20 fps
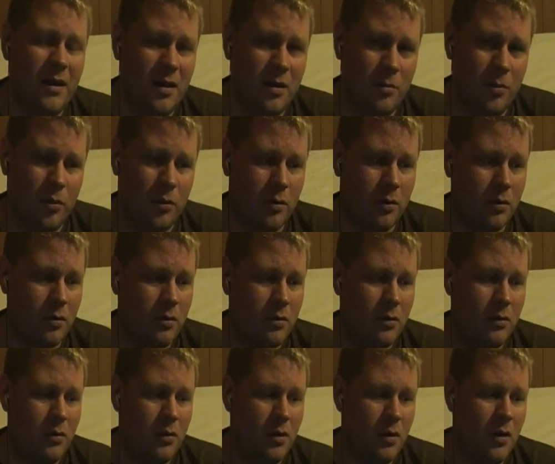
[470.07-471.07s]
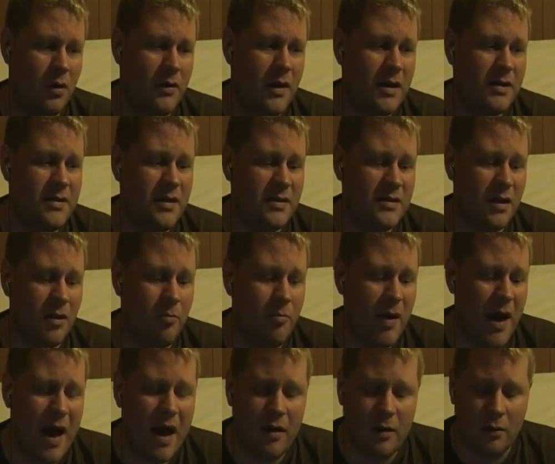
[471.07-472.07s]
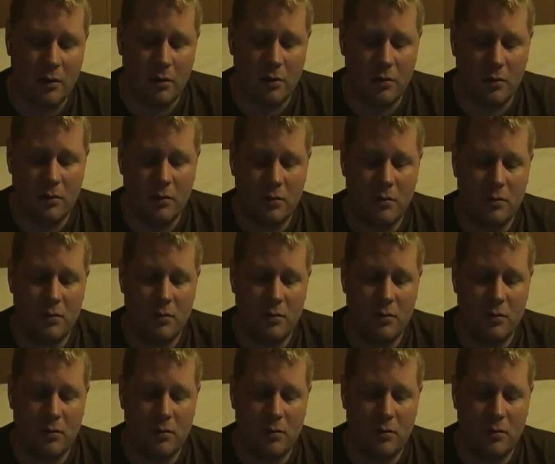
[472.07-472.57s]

anymore. This is a battle.